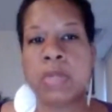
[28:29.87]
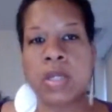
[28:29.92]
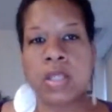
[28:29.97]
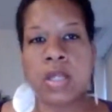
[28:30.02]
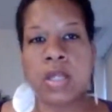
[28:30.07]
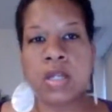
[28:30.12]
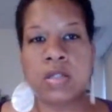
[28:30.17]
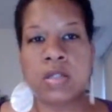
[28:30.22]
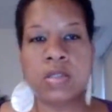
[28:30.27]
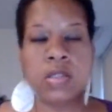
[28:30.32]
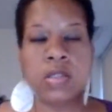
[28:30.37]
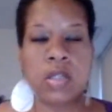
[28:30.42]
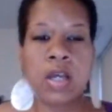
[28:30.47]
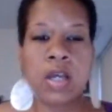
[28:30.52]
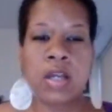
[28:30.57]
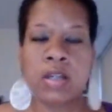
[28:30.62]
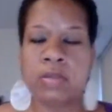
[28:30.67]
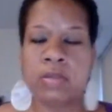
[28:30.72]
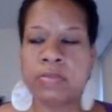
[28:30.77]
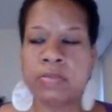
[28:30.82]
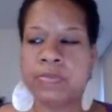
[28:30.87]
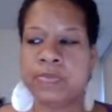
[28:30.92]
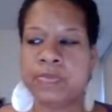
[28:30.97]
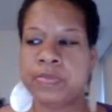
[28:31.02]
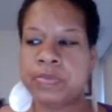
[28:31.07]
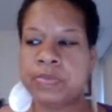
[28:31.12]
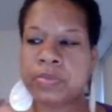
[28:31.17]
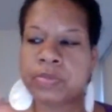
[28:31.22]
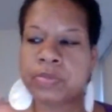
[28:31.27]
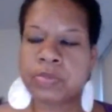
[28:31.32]
It's not.
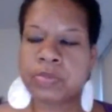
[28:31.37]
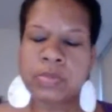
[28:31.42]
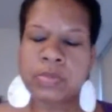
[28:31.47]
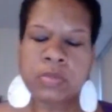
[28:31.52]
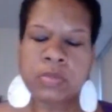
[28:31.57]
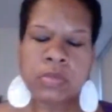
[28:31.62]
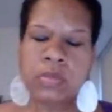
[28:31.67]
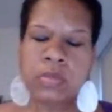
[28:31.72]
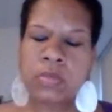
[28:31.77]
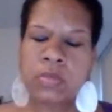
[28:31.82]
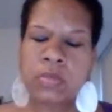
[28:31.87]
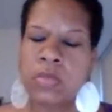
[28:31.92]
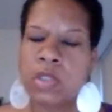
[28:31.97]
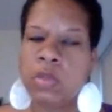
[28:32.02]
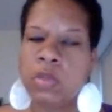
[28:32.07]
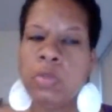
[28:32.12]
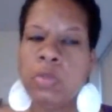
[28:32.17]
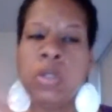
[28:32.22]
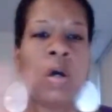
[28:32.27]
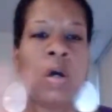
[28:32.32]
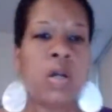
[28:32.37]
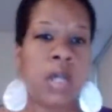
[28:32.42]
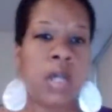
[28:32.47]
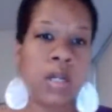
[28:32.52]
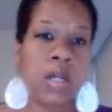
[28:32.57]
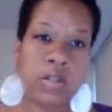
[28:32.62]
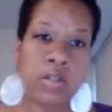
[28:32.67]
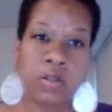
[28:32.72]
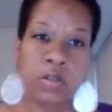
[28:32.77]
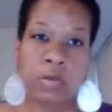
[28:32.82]
We all got to
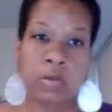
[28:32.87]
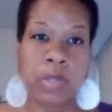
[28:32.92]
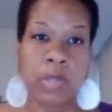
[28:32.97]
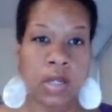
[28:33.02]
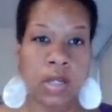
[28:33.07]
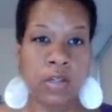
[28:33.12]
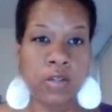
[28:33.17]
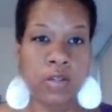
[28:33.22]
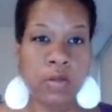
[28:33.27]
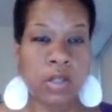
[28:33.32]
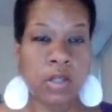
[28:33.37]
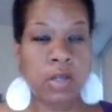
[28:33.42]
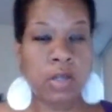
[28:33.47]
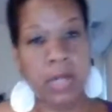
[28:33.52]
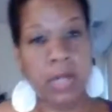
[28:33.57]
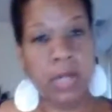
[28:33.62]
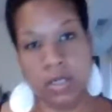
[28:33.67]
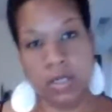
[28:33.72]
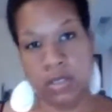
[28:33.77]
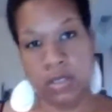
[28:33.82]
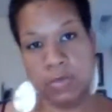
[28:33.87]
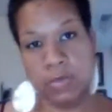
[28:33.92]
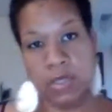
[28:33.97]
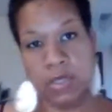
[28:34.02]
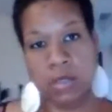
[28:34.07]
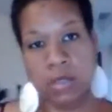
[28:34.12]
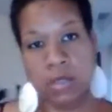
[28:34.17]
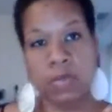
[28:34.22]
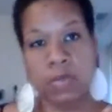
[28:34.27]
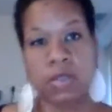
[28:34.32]
do what we got to do to get by
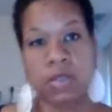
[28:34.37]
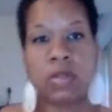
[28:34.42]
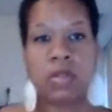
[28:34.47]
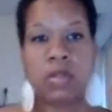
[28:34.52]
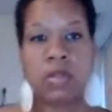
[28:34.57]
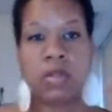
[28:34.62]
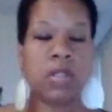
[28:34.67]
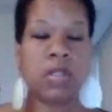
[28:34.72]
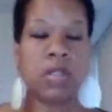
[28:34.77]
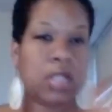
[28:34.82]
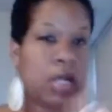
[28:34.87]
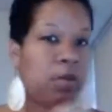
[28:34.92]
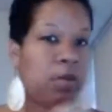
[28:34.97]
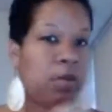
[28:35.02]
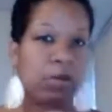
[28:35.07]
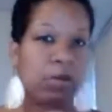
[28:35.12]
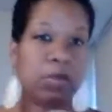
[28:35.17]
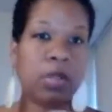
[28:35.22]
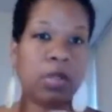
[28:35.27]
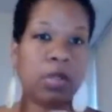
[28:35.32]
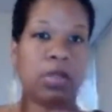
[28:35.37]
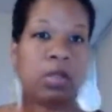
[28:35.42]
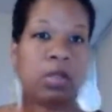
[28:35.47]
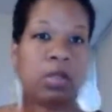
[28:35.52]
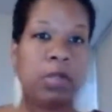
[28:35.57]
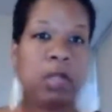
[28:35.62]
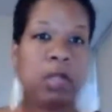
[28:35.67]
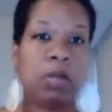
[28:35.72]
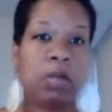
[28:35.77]
sometimes. That's not what I'm talking about.